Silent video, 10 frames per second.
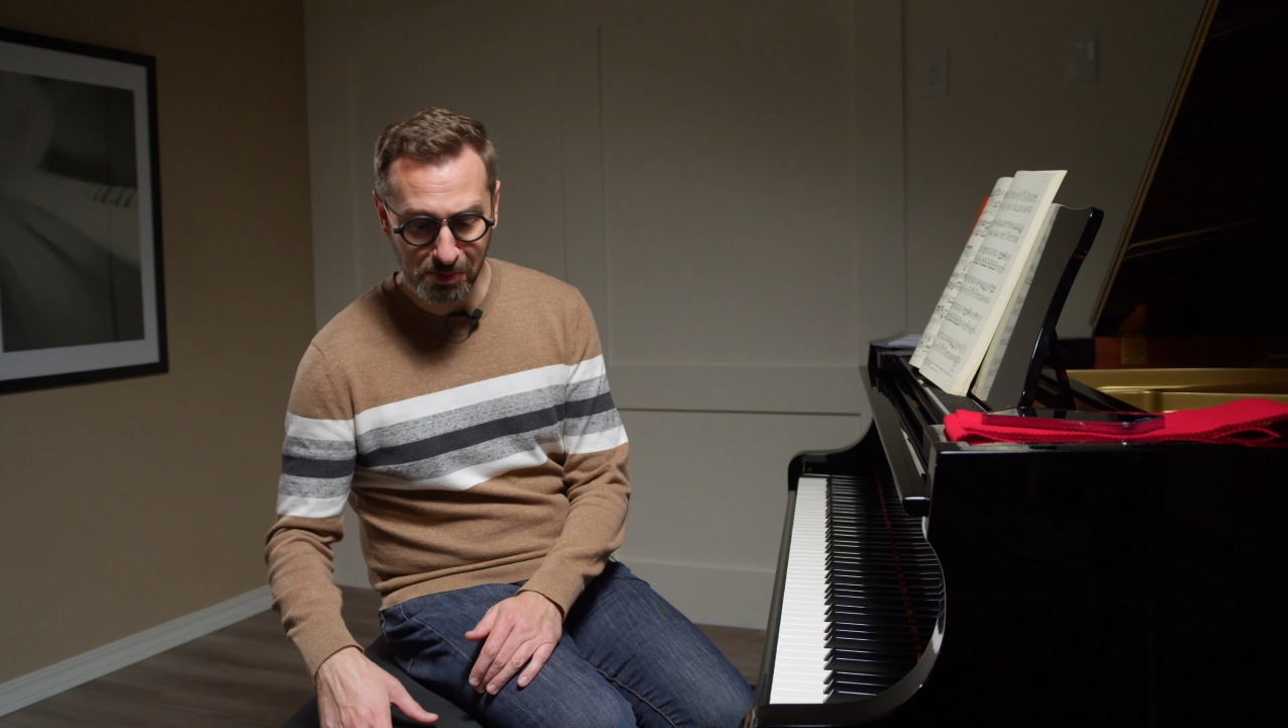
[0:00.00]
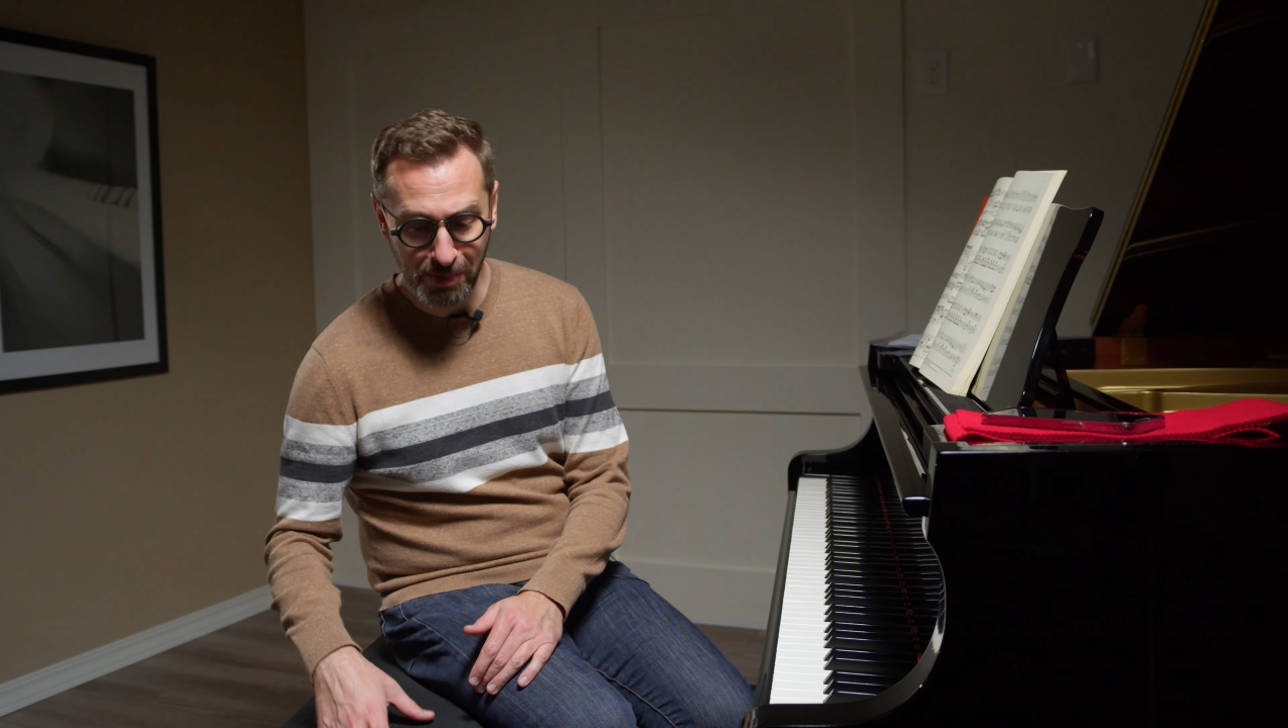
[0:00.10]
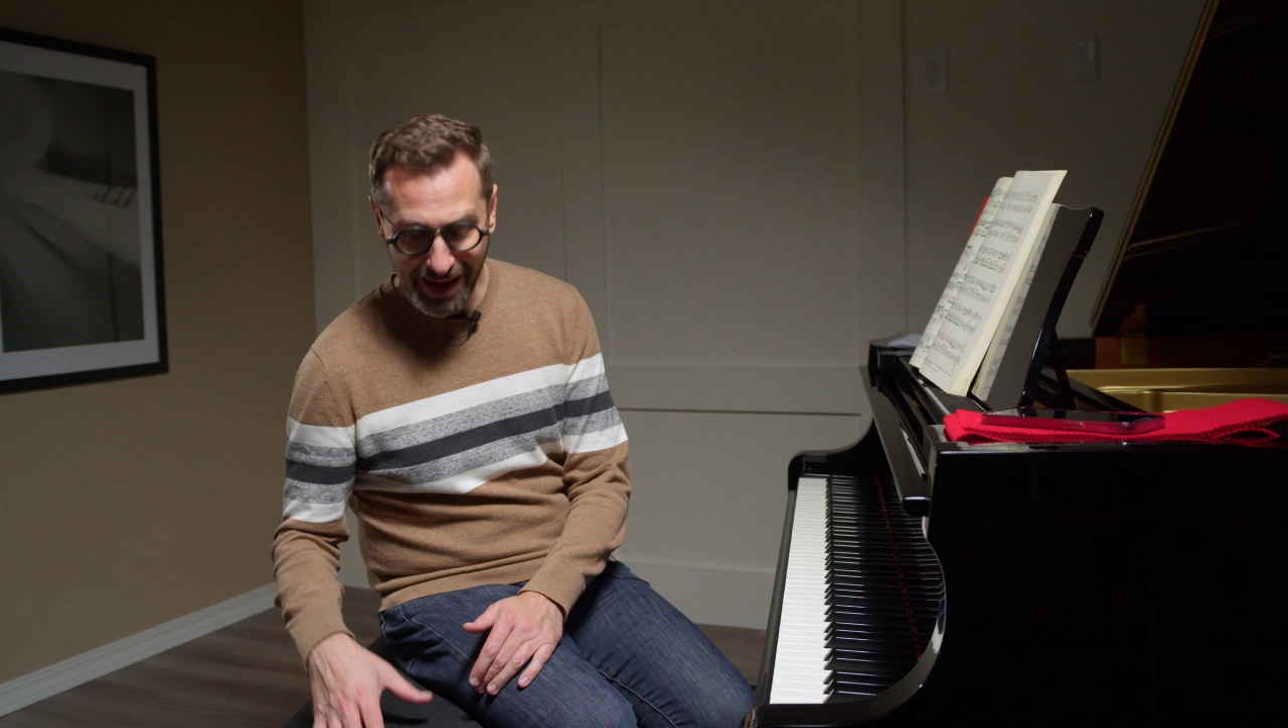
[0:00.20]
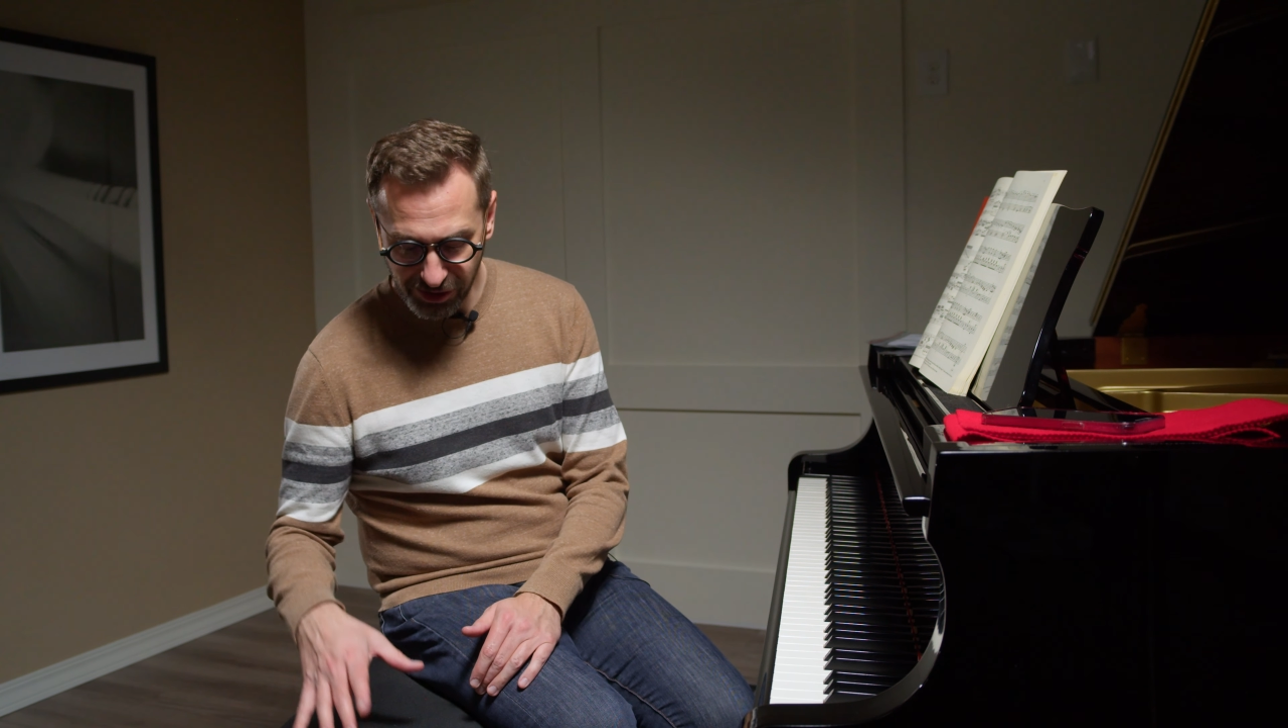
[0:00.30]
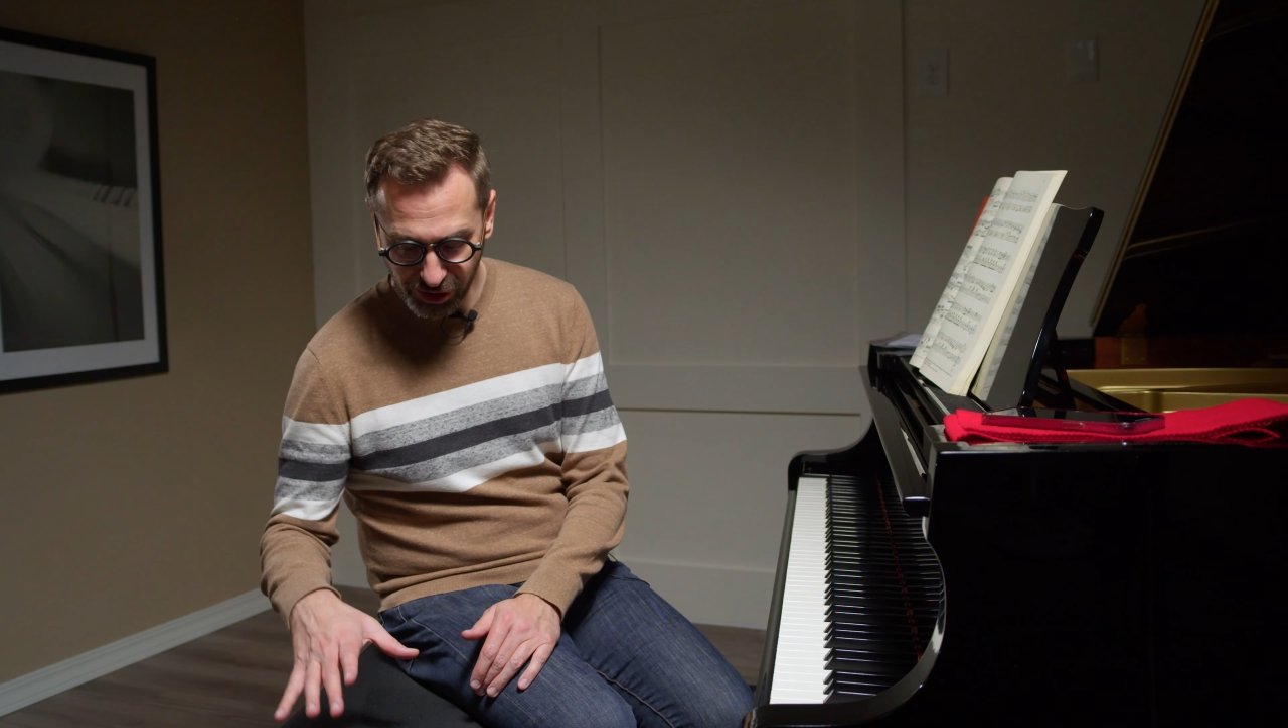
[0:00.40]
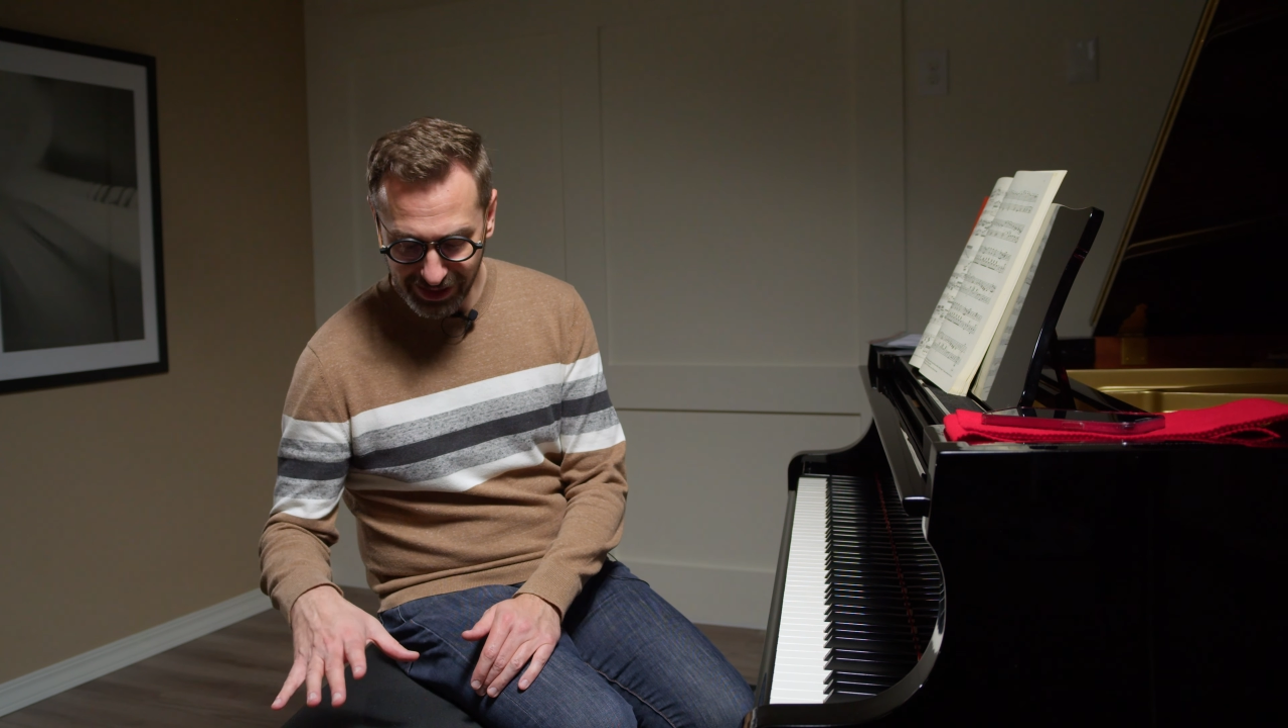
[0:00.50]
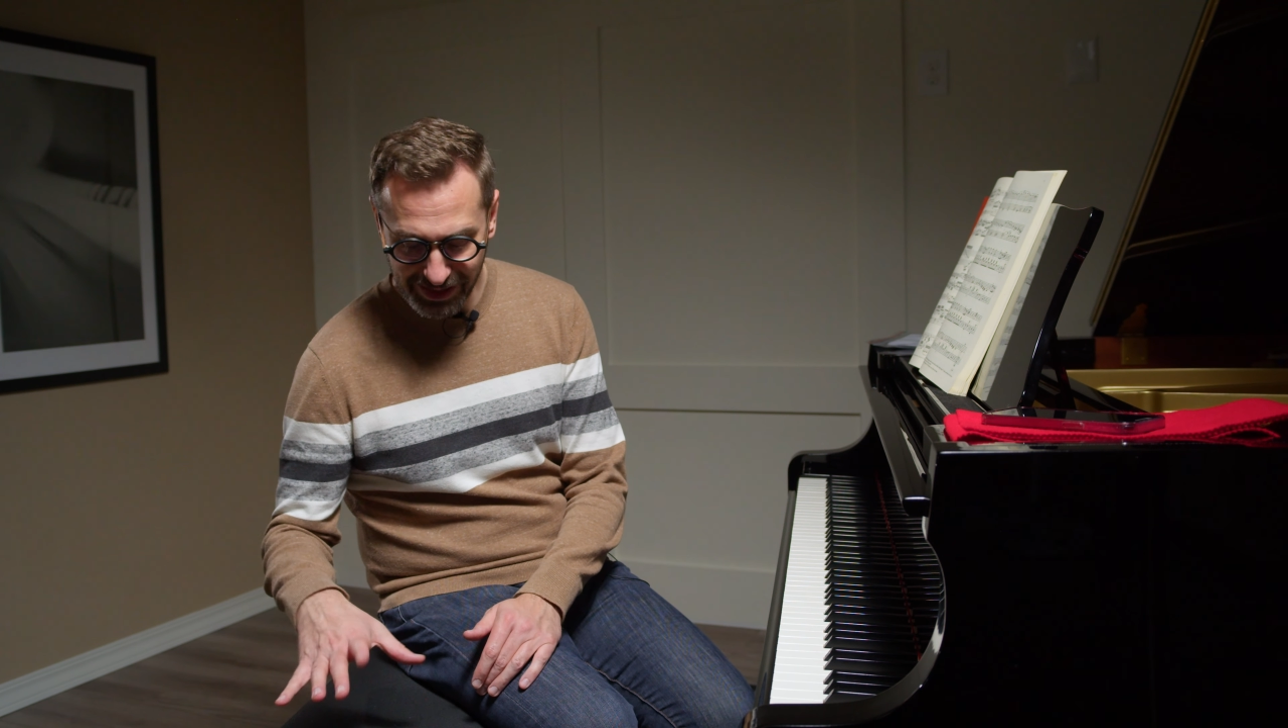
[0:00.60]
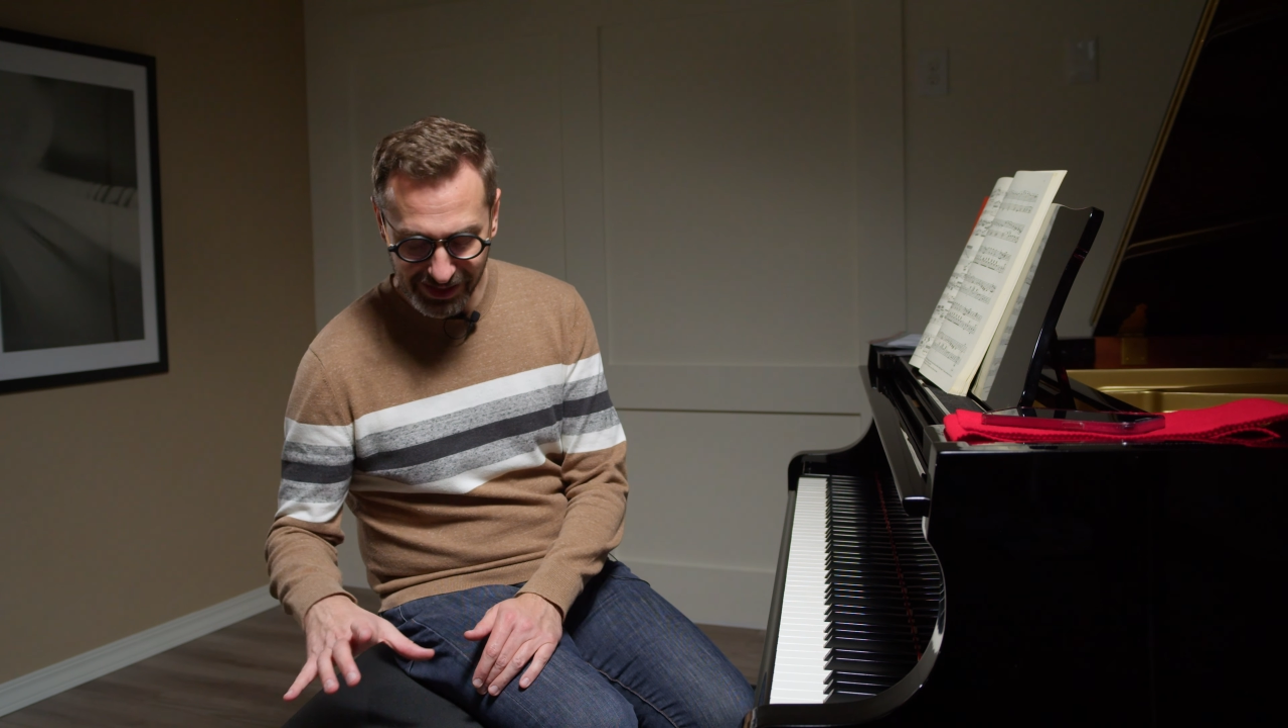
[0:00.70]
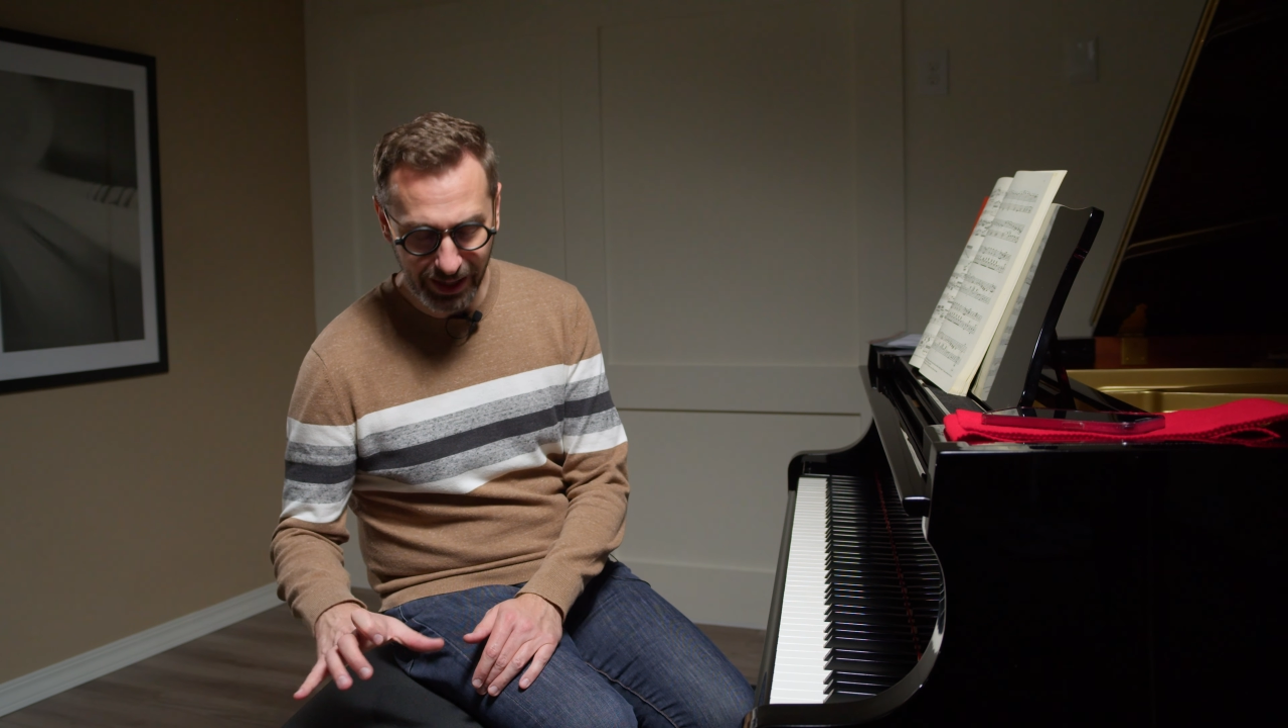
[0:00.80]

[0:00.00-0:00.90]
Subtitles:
bench is,